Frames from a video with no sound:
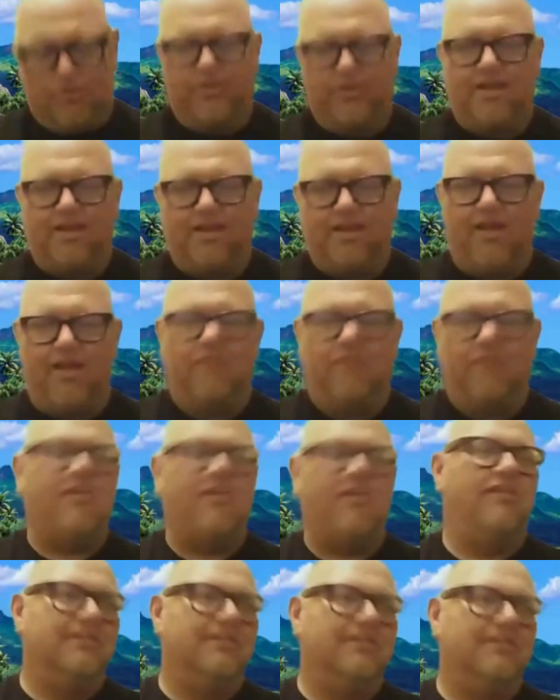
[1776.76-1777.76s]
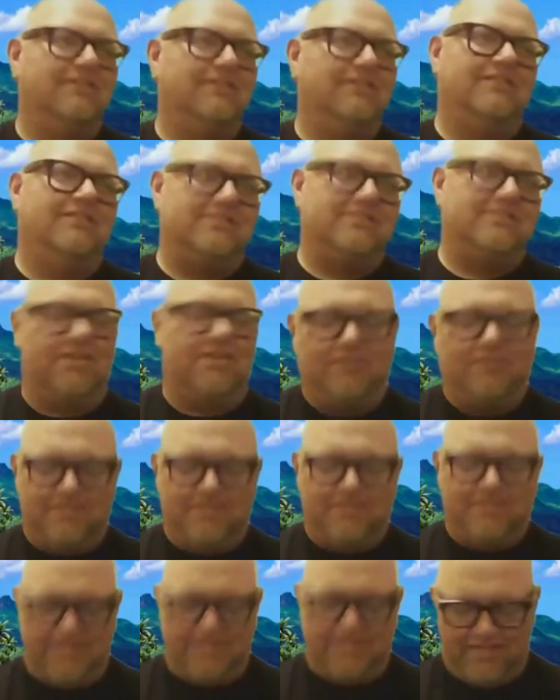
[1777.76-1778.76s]
it down. So
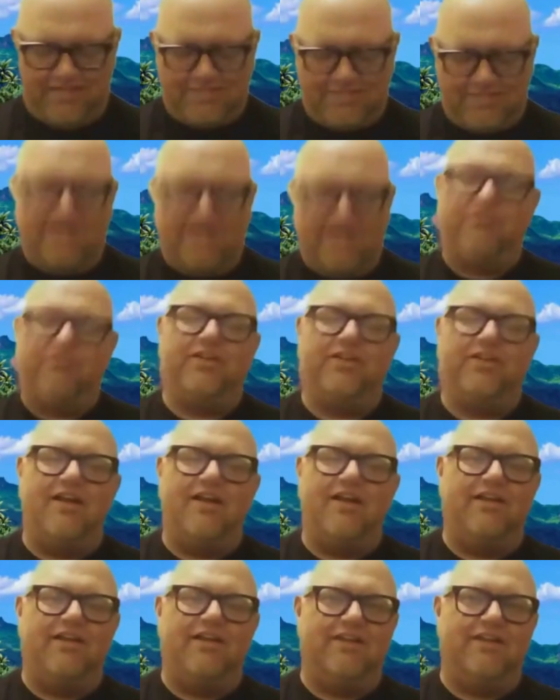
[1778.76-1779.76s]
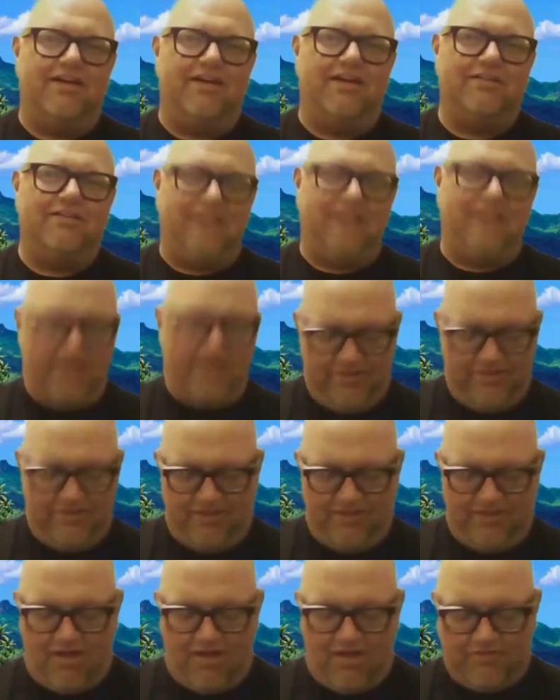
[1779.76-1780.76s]
because it's definitely not handling
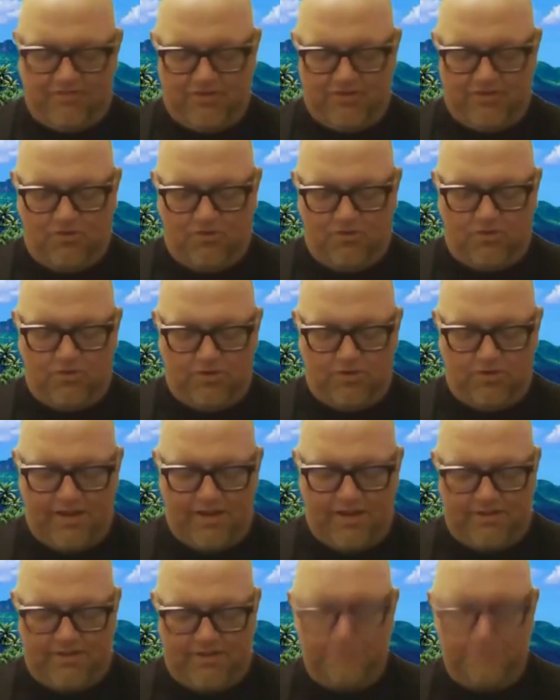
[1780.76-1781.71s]
lava or a